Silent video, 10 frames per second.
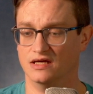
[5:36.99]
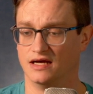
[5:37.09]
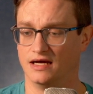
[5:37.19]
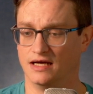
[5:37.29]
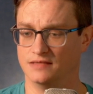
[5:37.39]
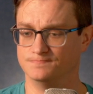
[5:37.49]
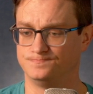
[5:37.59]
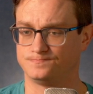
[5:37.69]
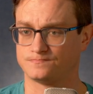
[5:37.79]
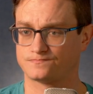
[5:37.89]
But
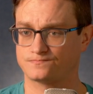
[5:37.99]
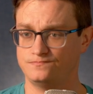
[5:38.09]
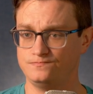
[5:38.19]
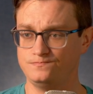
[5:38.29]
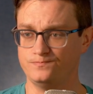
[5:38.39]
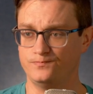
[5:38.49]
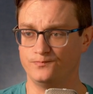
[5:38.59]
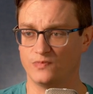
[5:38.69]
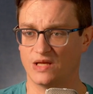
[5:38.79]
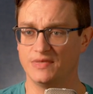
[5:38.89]

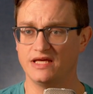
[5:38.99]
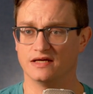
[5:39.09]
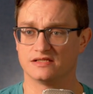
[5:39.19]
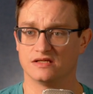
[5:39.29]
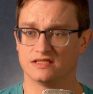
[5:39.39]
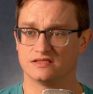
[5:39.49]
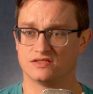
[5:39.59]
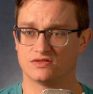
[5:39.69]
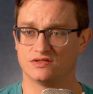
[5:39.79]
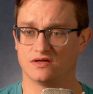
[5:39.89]
yeah, so let's
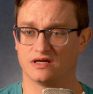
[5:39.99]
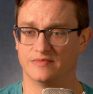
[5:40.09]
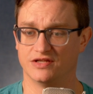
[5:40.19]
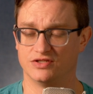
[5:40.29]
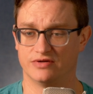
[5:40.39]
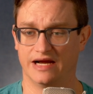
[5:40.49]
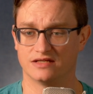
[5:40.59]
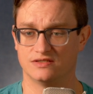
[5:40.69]
start talking about the track.